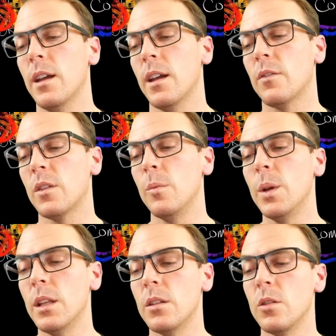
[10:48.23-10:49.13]
If the
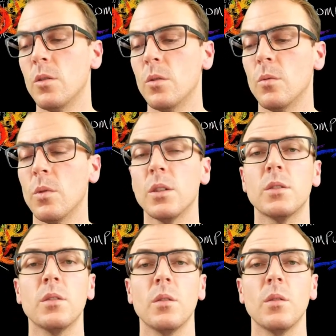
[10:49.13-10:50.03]
B2
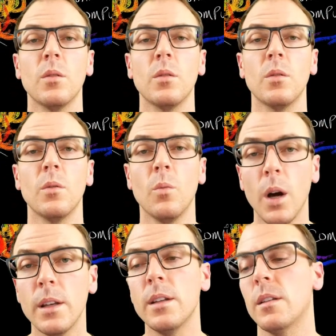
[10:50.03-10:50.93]
was
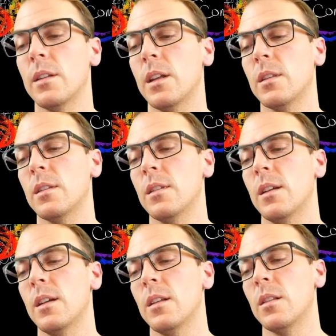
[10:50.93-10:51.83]
1, then
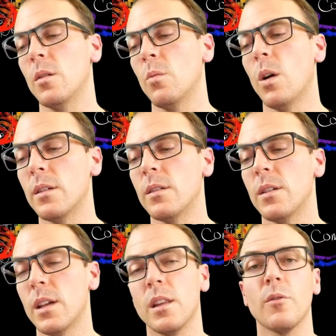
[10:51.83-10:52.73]
the 1
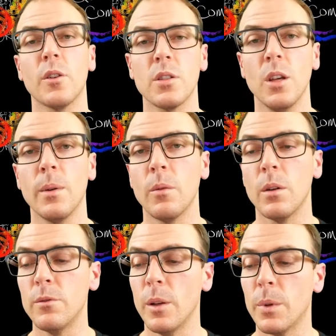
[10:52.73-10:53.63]
in the first qubit
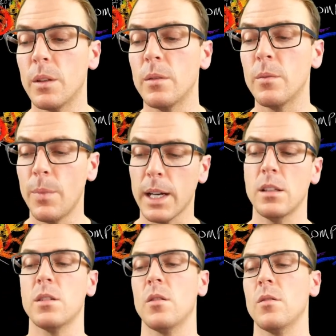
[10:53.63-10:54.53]
would flip it back to
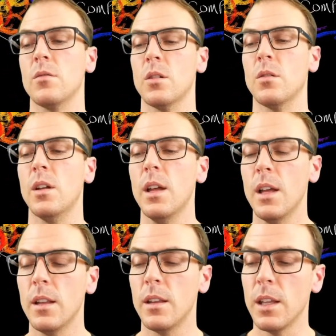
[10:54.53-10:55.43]
0. So
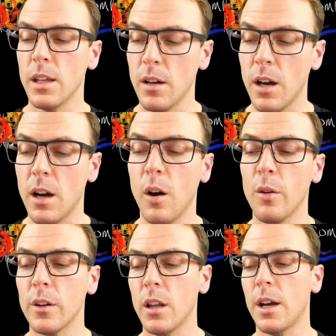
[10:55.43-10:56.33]
the
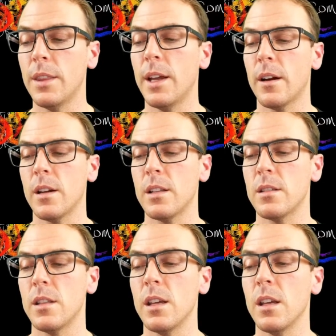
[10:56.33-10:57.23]
overline there is
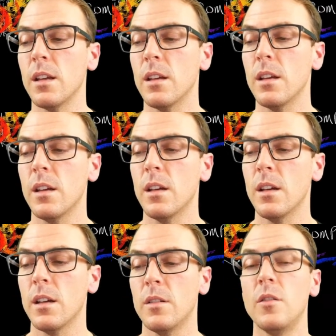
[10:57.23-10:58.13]
the
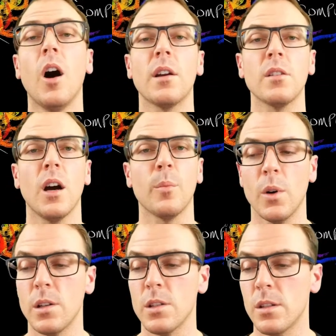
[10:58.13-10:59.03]
not
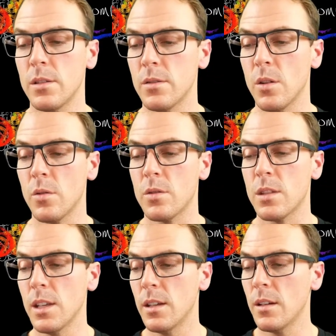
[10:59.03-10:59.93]
operation. So it's
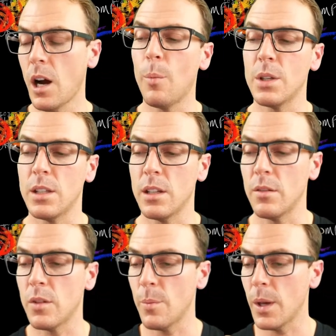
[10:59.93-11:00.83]
the opposite
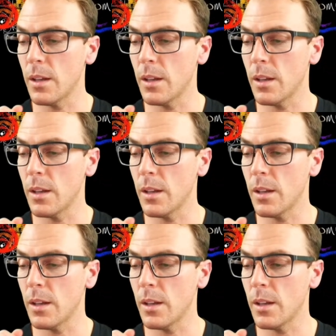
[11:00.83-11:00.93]
of the bit.